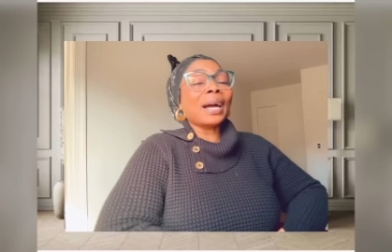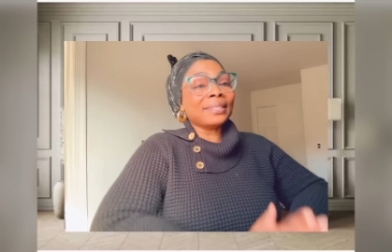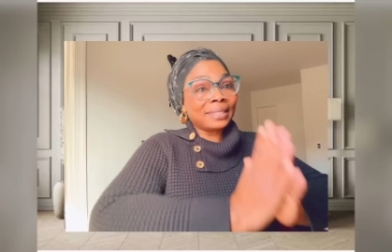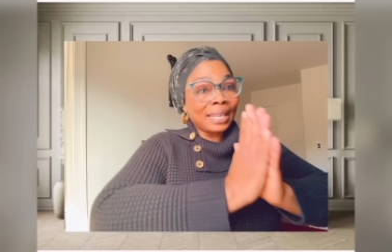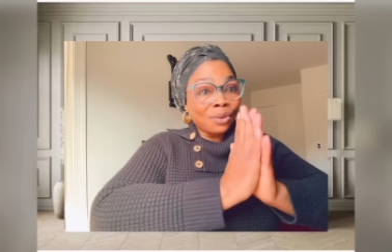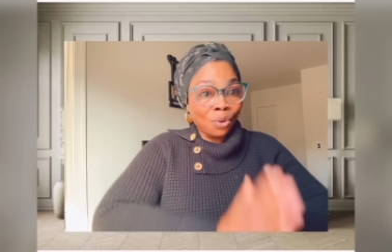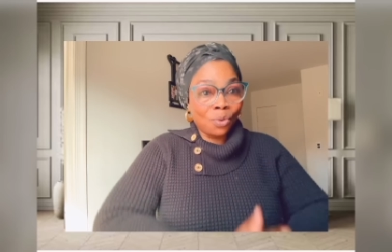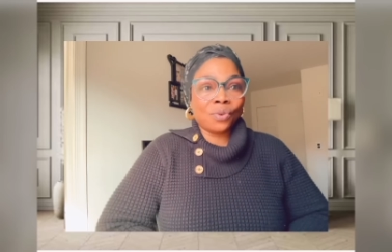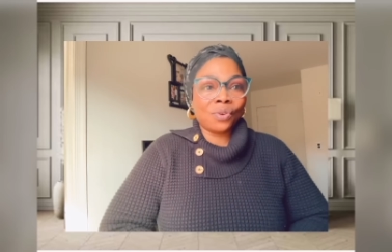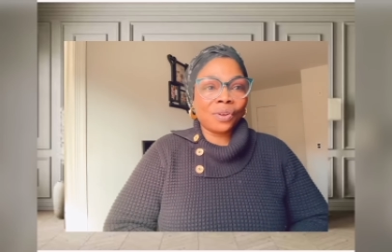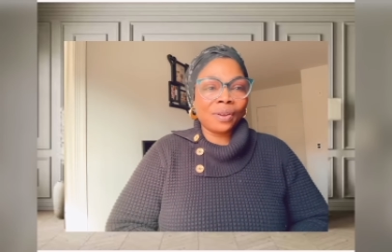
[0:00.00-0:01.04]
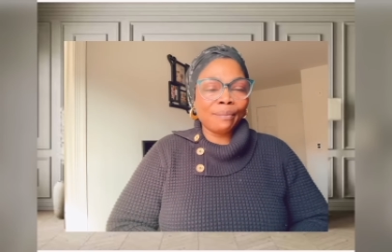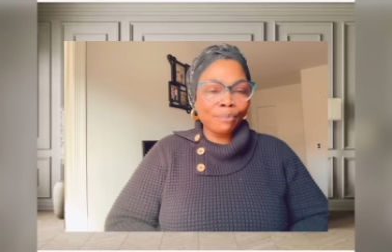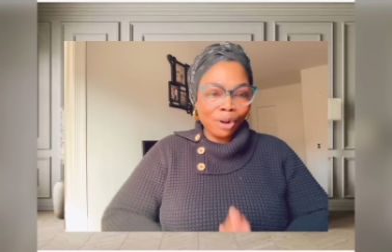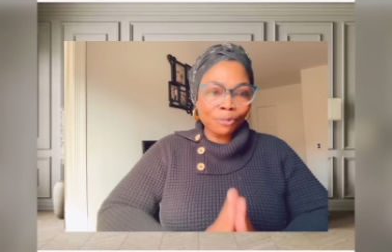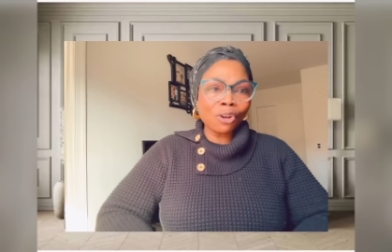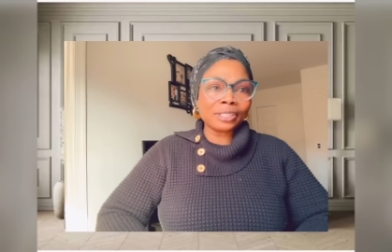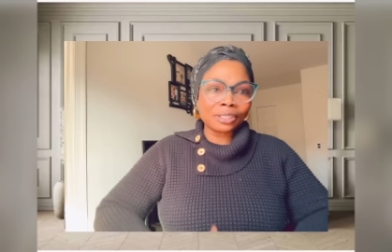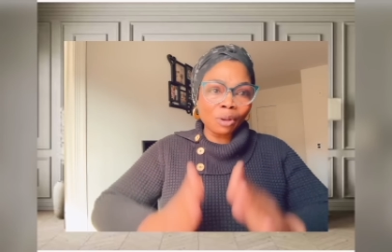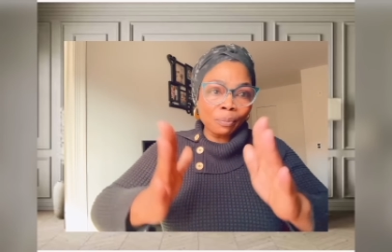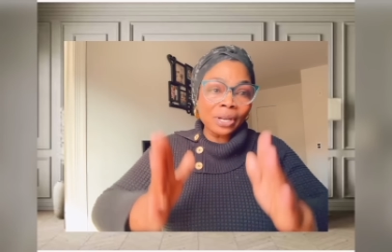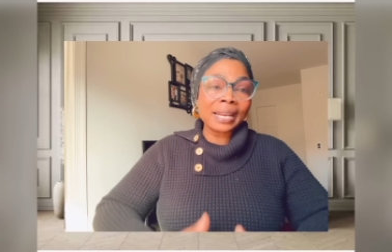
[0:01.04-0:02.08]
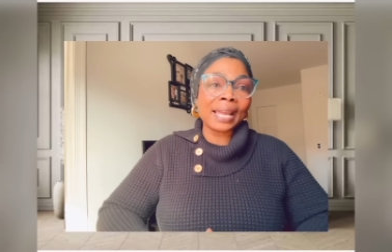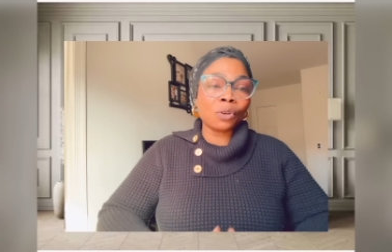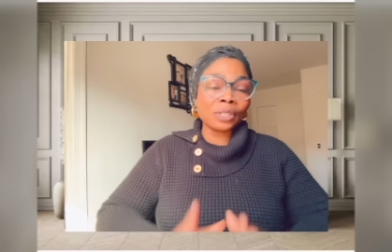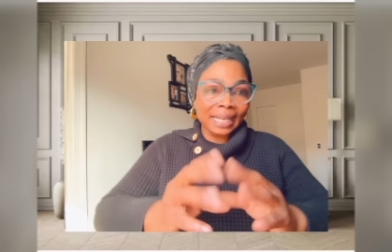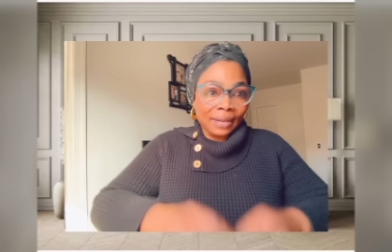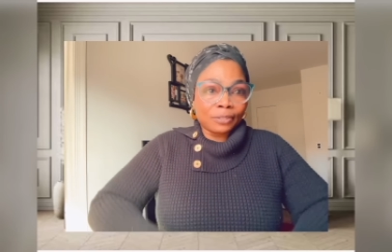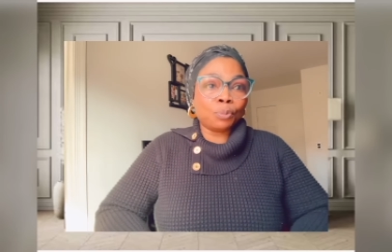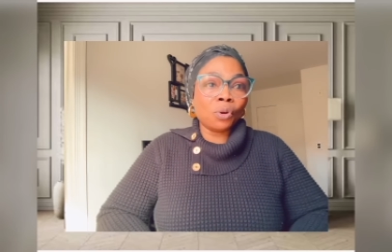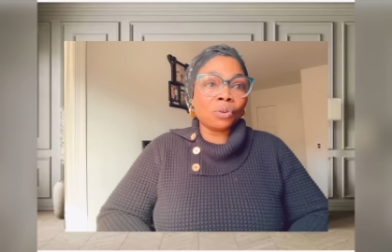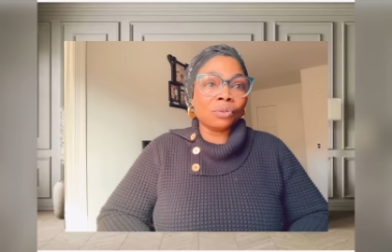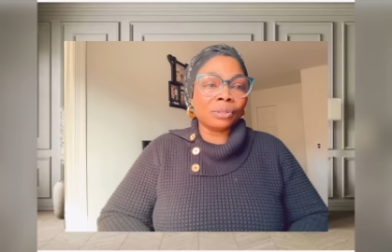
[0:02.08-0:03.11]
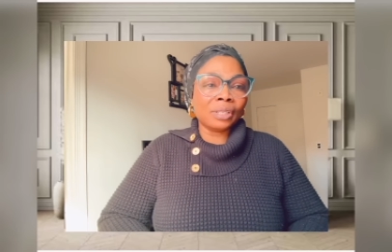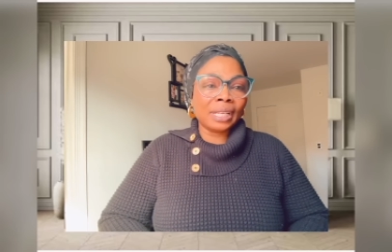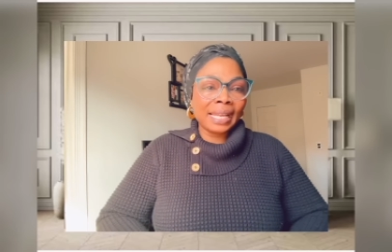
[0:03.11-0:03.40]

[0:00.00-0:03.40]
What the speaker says: and say no. But of course, somebody like us that have spoken,